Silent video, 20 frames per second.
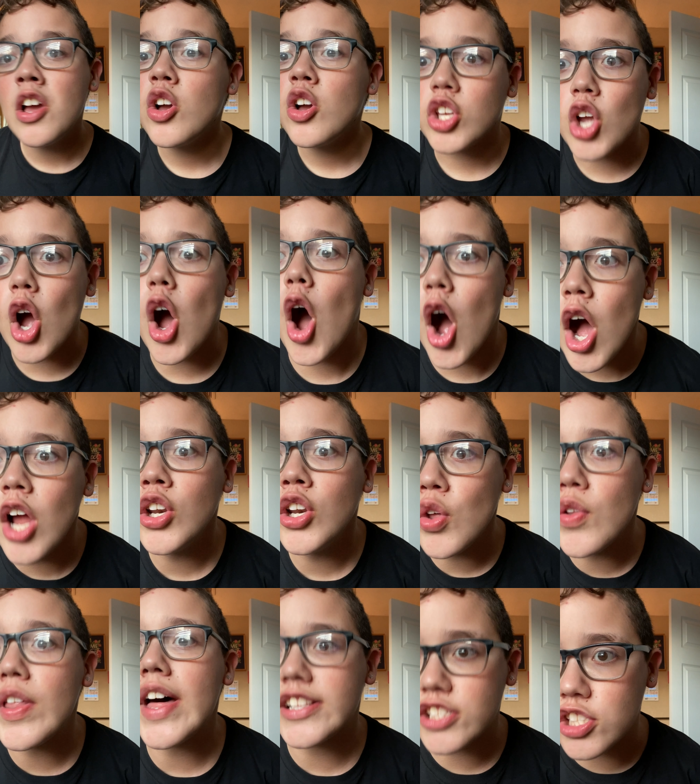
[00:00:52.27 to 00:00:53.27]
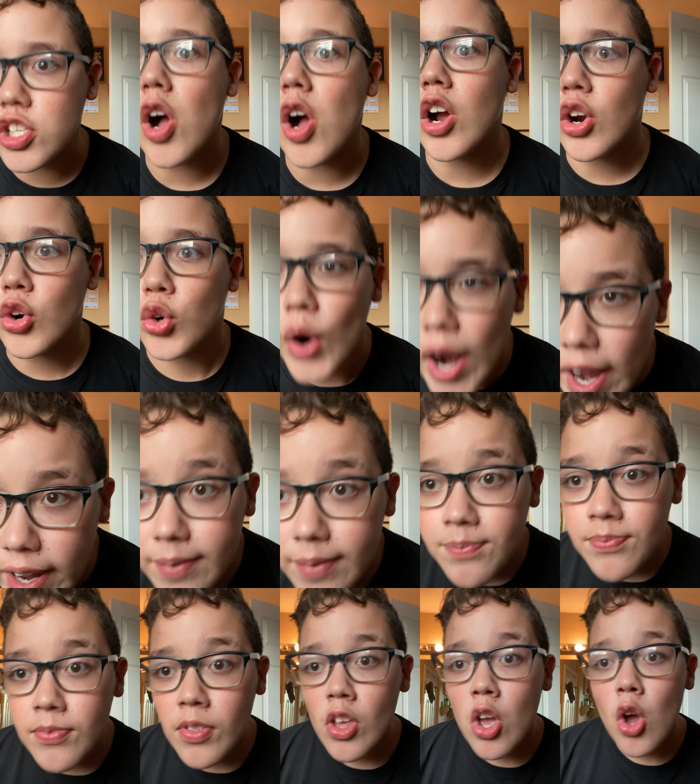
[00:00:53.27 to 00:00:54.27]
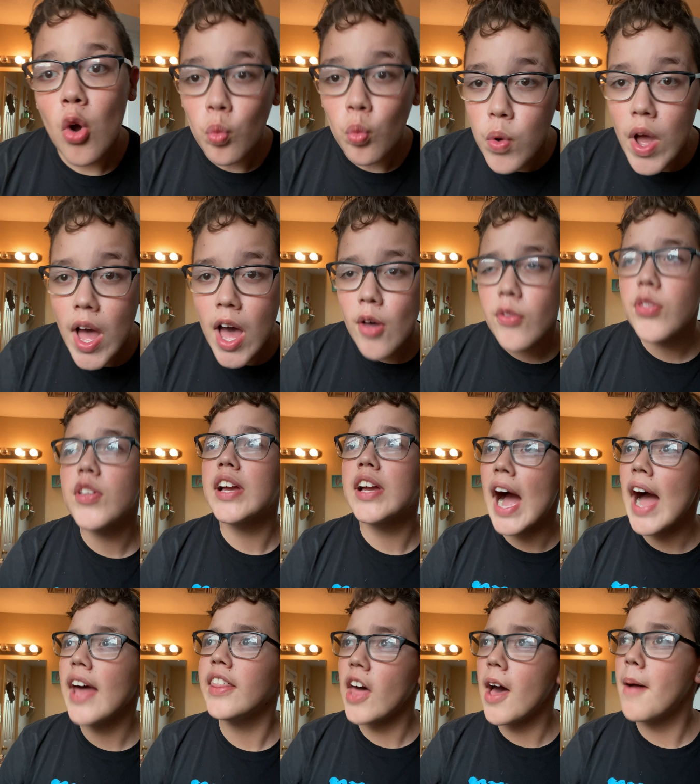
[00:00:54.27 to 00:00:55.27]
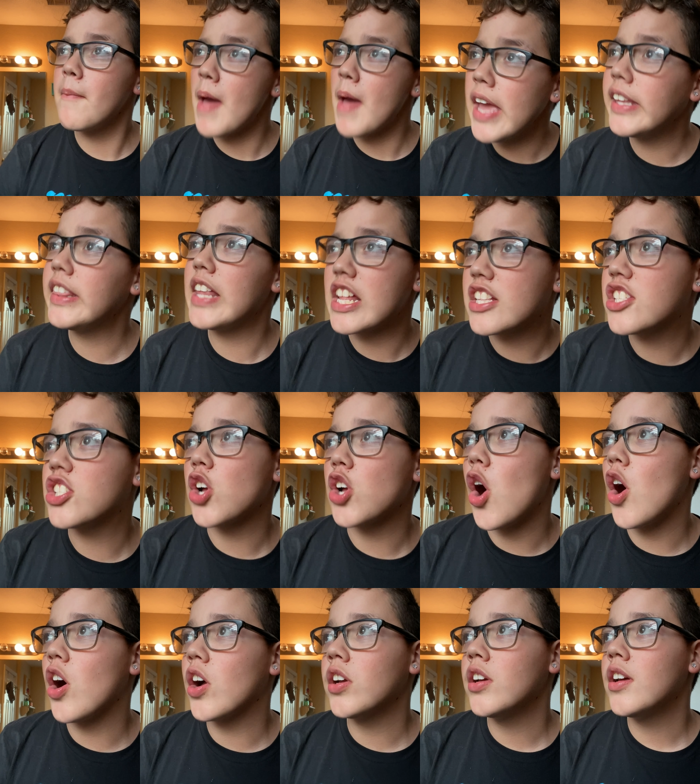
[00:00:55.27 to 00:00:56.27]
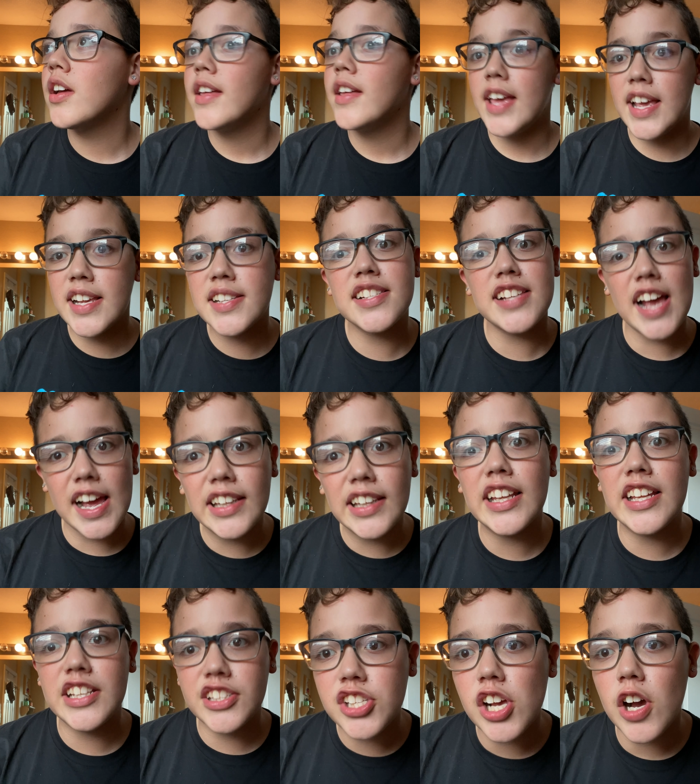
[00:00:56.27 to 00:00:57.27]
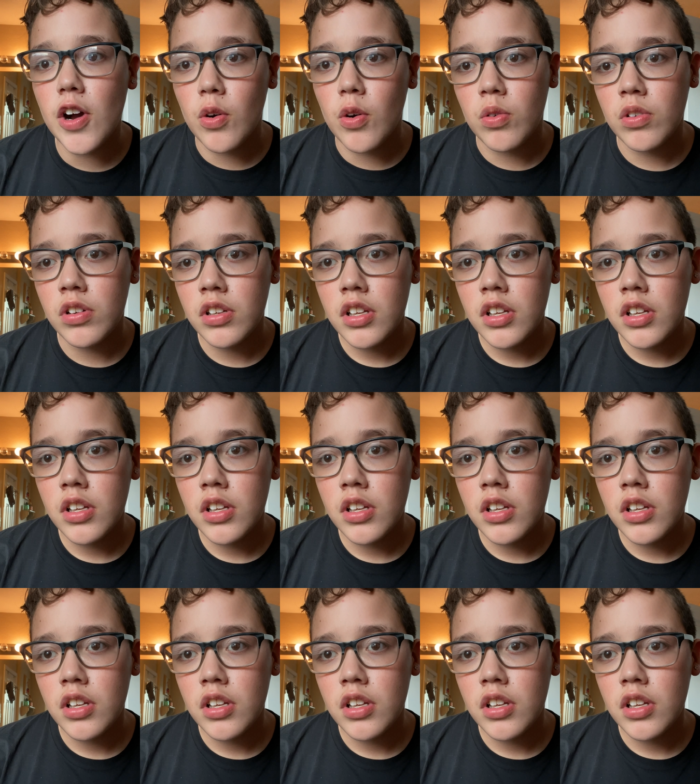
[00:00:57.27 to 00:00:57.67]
Y'all all know that song, right? Well, the guy that made that song is Silento.